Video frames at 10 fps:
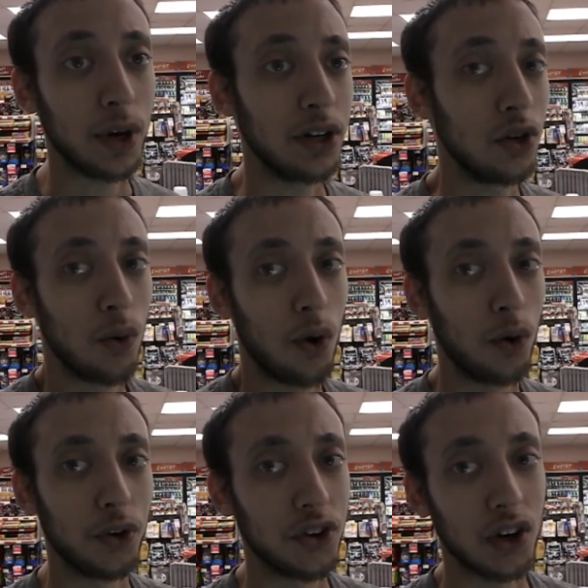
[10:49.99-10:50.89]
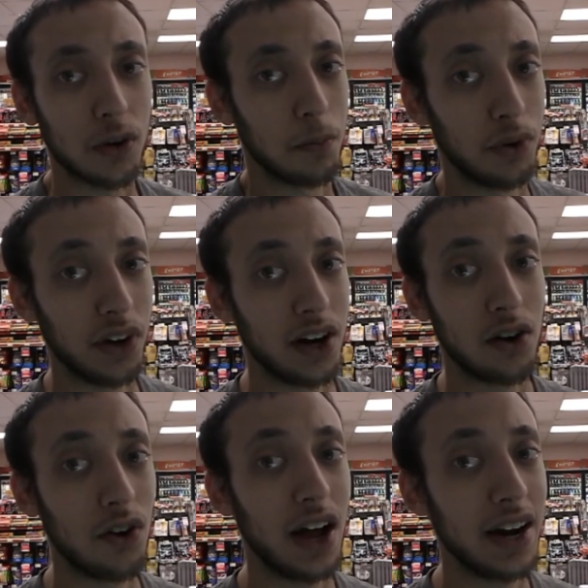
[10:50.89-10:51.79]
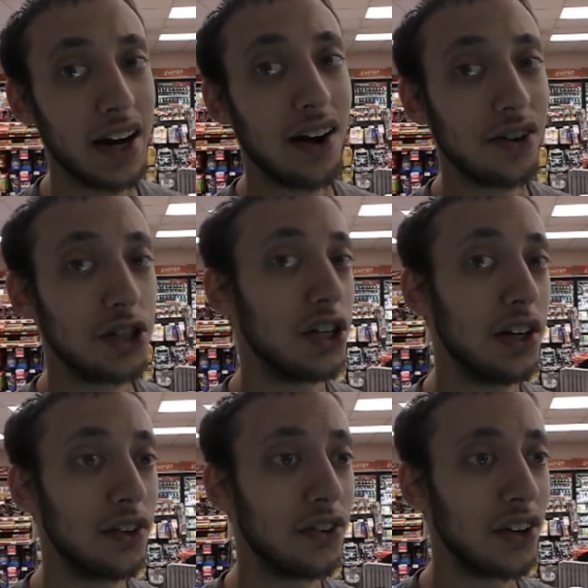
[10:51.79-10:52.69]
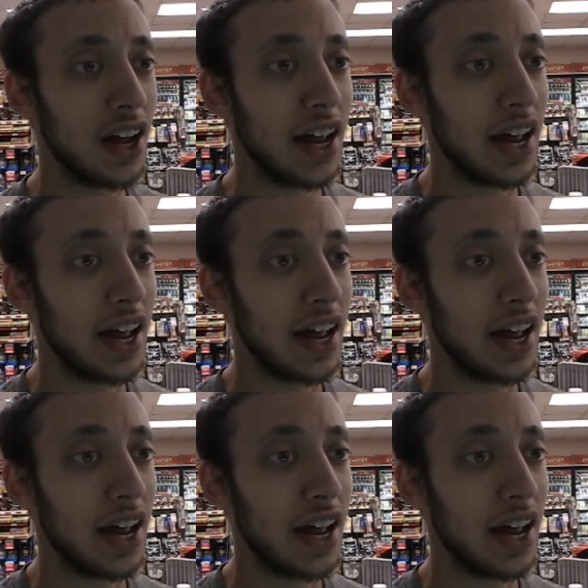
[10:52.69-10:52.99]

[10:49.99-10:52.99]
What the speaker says: We do hold certain political ideologies